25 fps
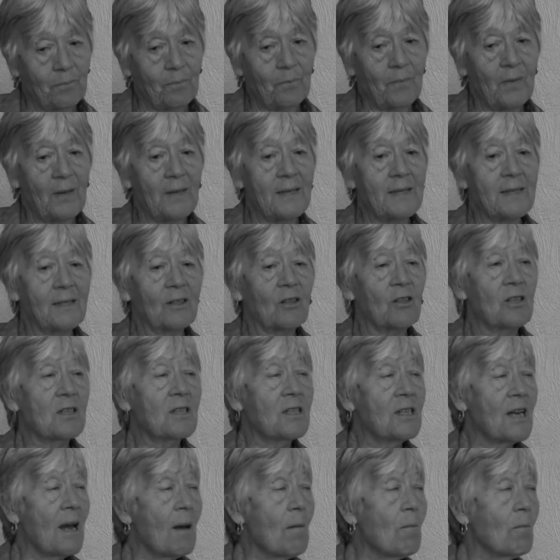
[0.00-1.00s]
his
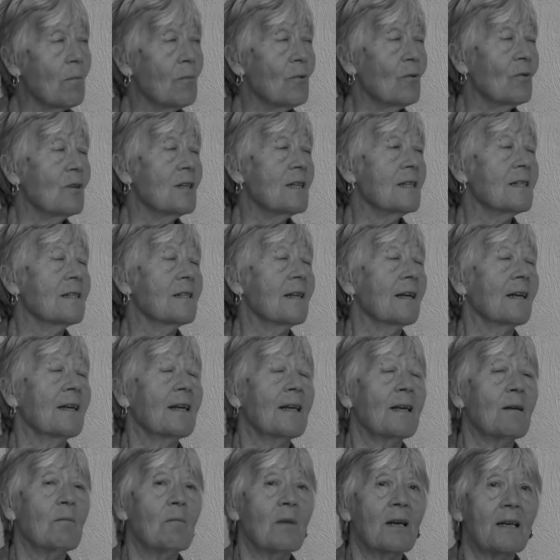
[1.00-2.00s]
contemporaries that
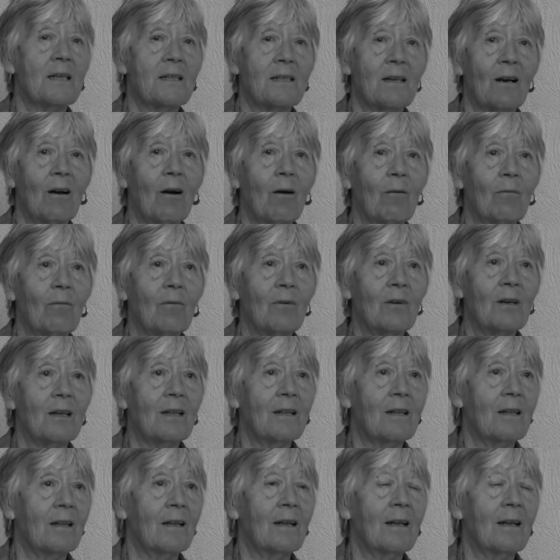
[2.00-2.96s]
he met up with,